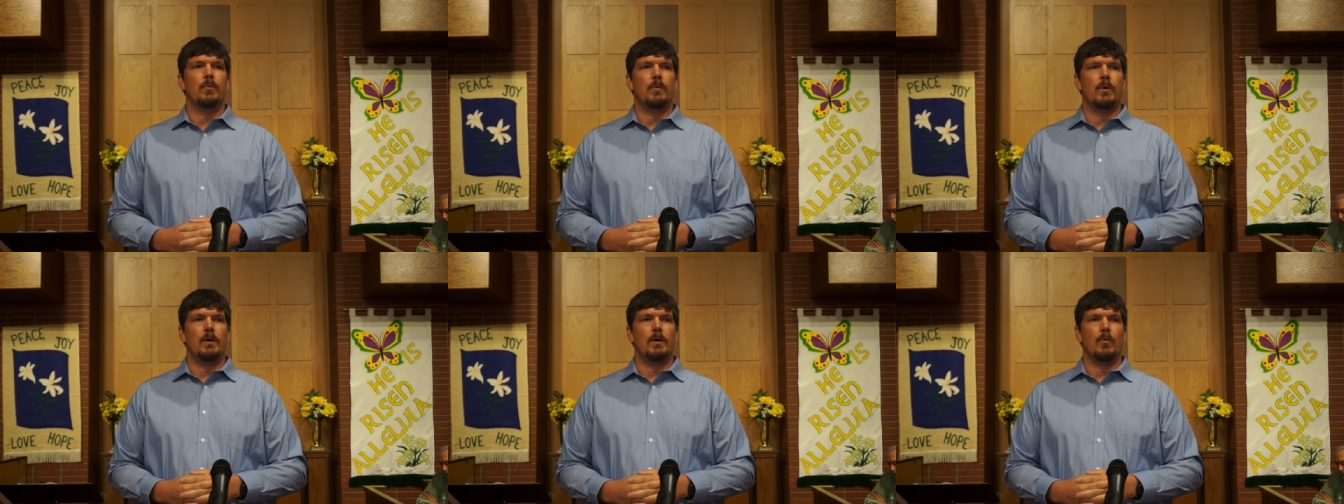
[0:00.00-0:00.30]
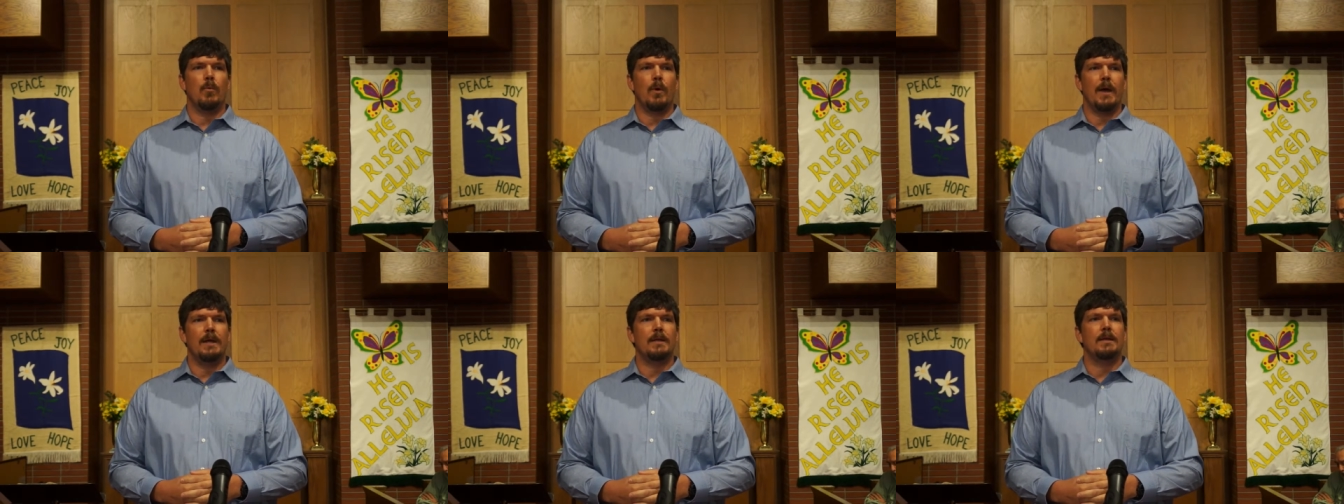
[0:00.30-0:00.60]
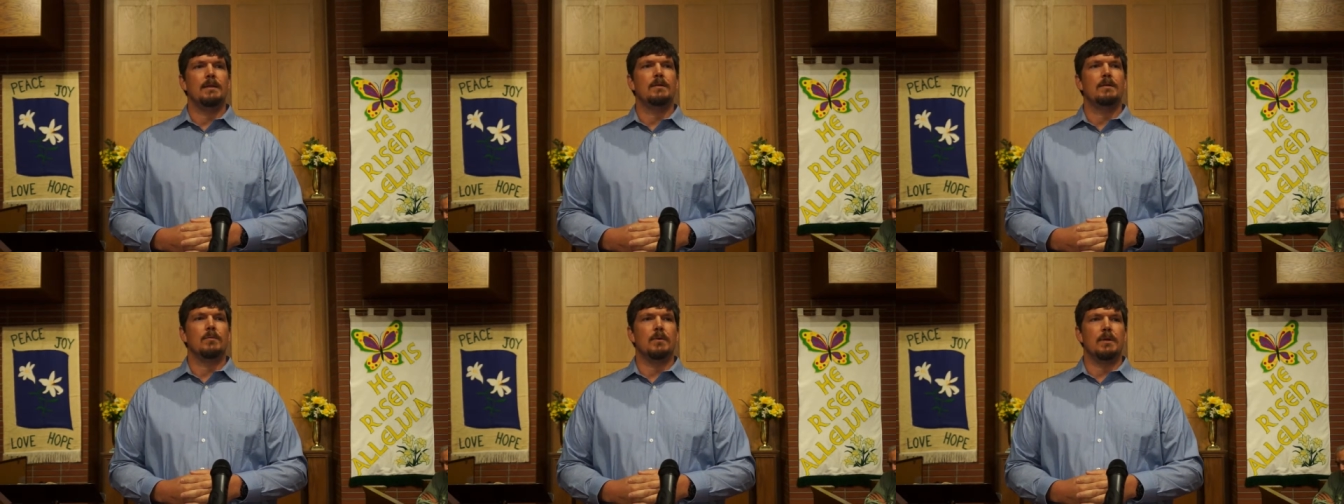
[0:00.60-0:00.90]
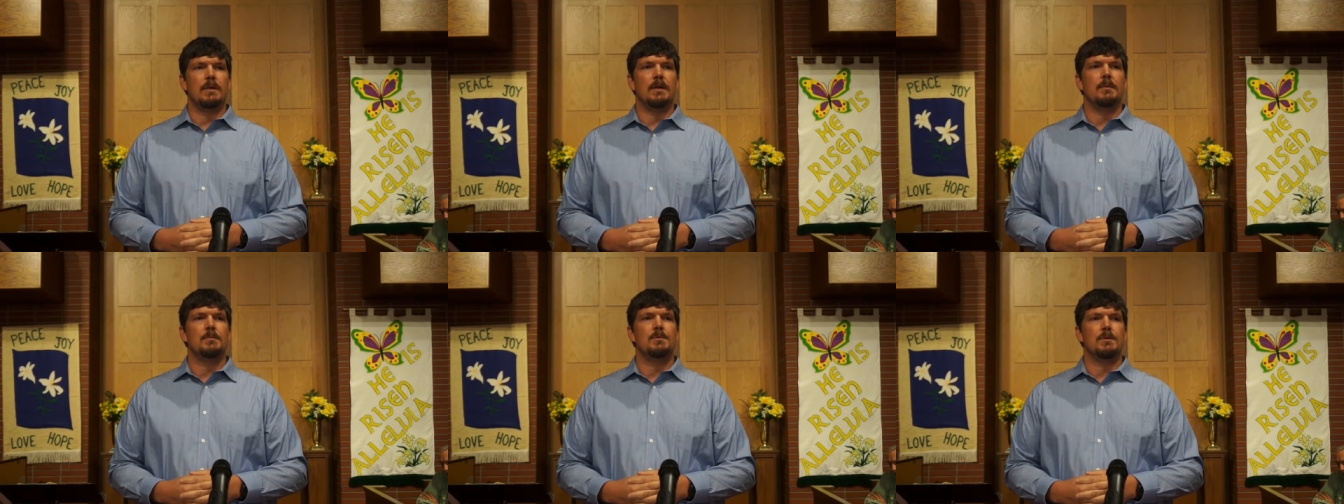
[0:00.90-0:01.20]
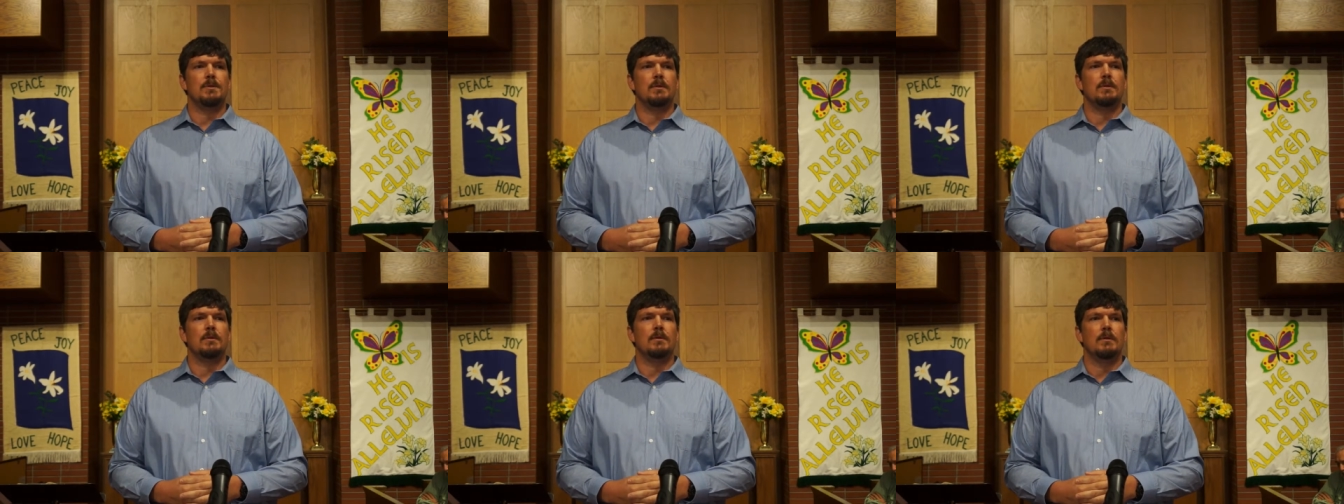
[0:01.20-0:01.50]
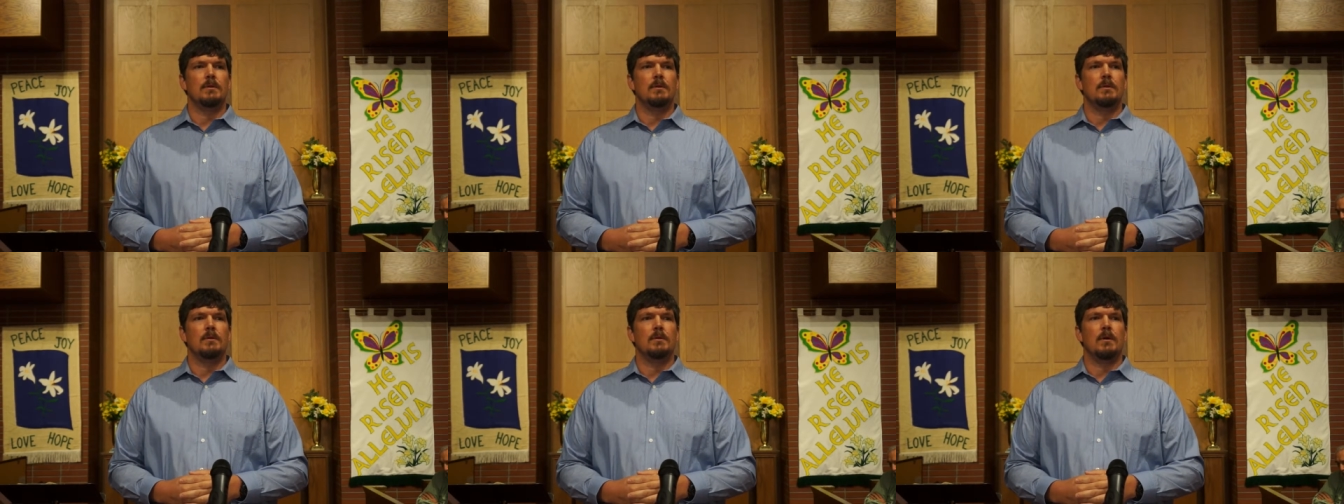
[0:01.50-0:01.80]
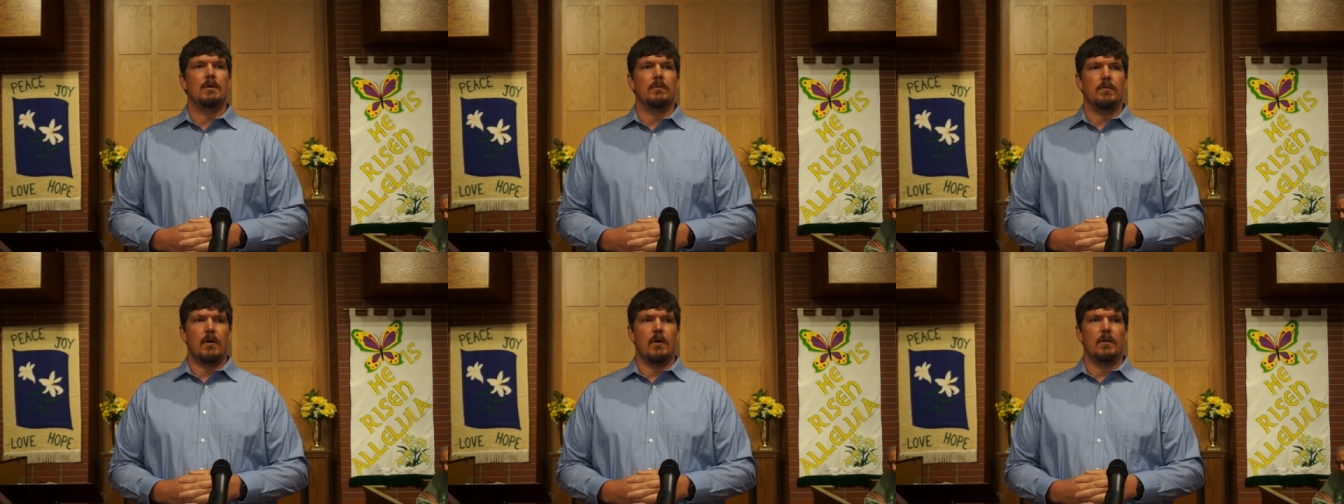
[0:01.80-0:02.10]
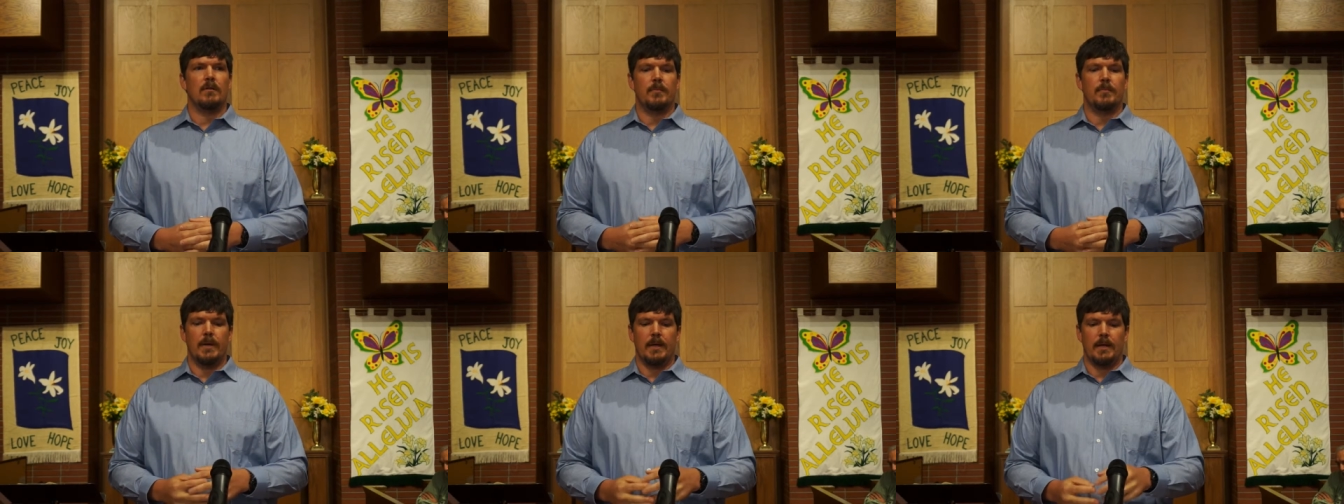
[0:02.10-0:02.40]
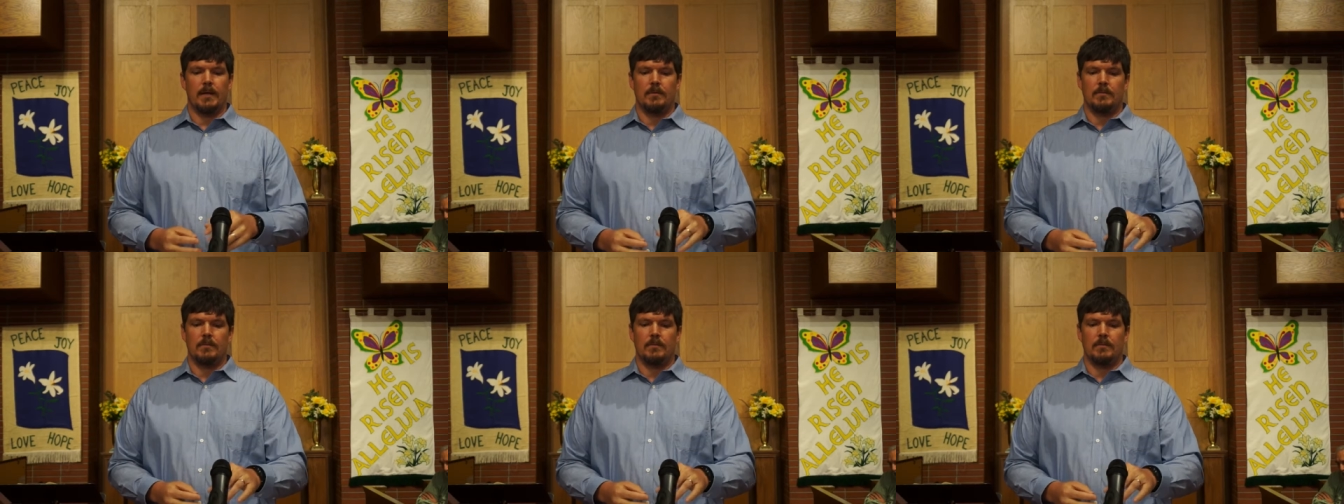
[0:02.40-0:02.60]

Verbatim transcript: awaiting the redemption of all of man.